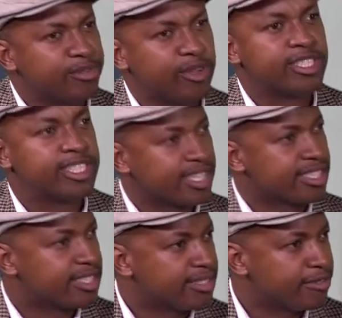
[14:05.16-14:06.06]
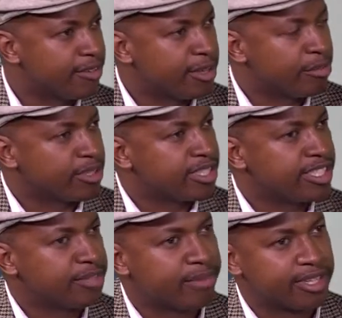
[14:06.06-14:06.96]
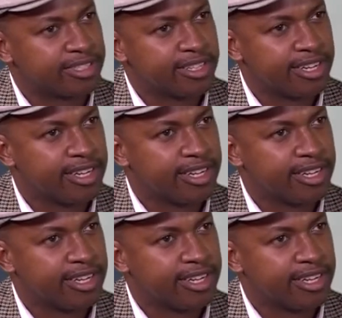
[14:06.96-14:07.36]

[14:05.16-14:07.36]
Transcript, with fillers: not just for the position, but